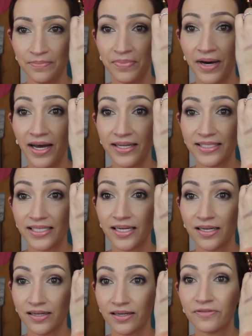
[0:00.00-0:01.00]
But
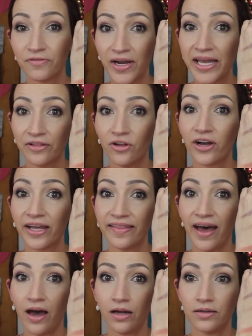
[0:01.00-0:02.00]
freaking look
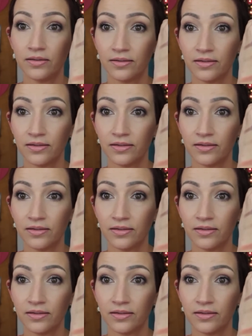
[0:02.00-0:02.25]
at that.